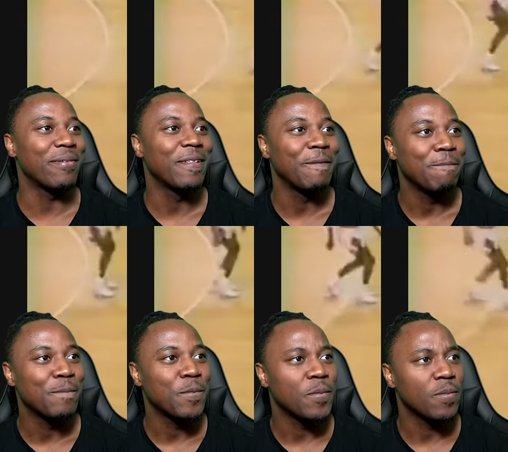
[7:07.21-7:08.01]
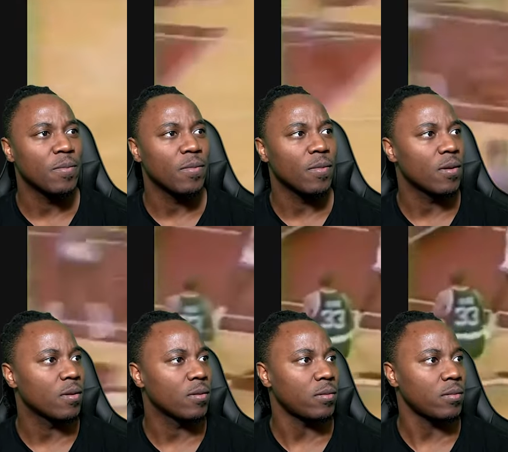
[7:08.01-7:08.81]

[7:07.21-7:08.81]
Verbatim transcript: Michael almost a steal.